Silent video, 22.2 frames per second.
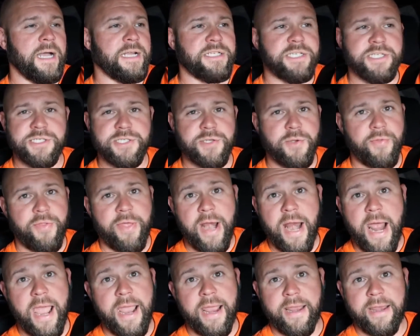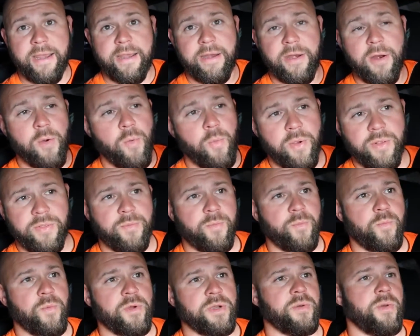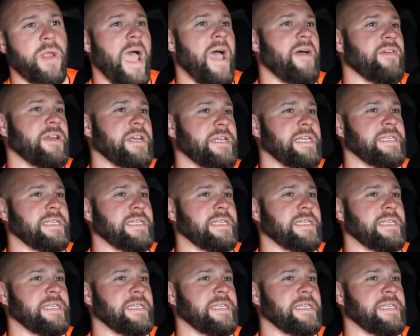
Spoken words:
just so that I, you know, with having